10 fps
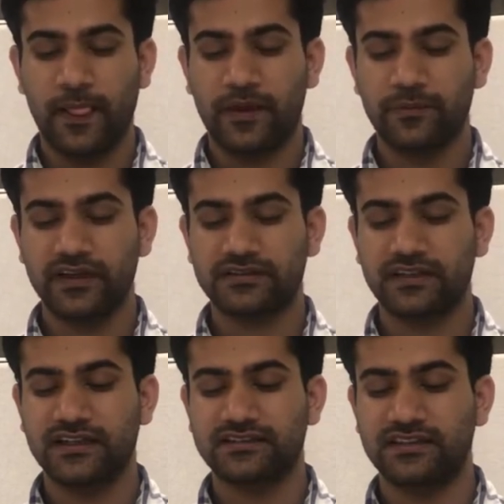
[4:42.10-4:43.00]
makes
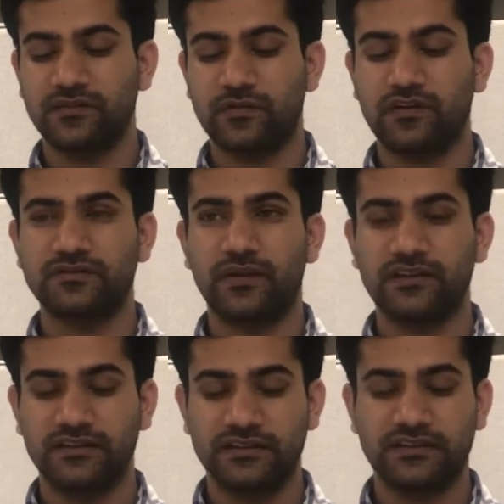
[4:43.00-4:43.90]
gets influenced by
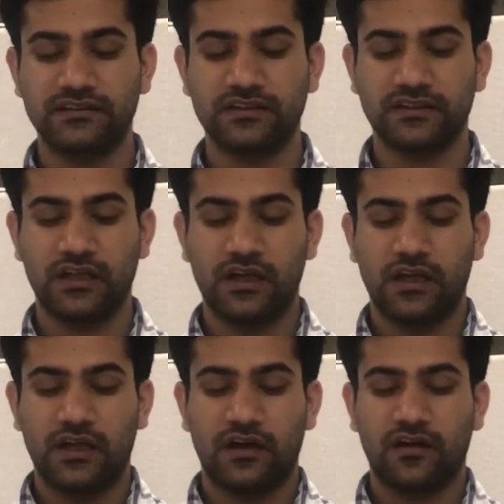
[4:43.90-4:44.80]
the decision
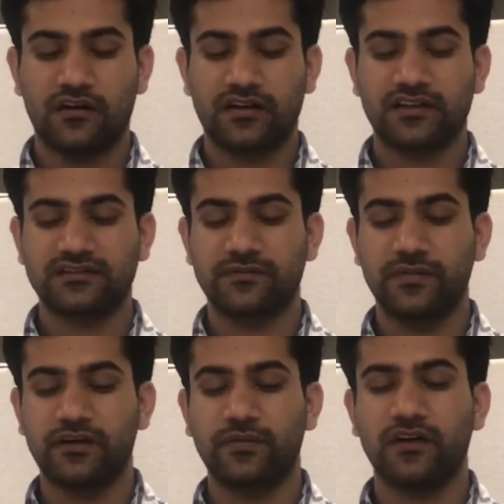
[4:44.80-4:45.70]
or action
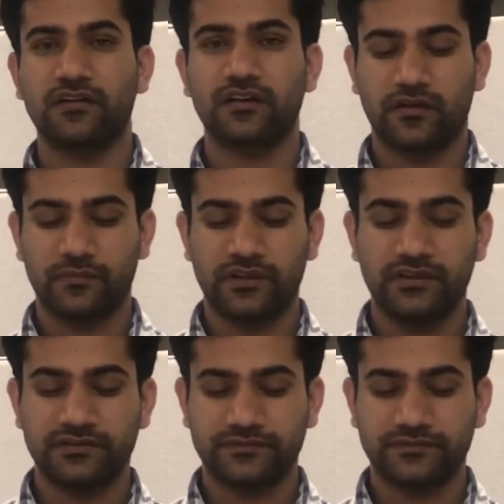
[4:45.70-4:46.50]
made by other companies.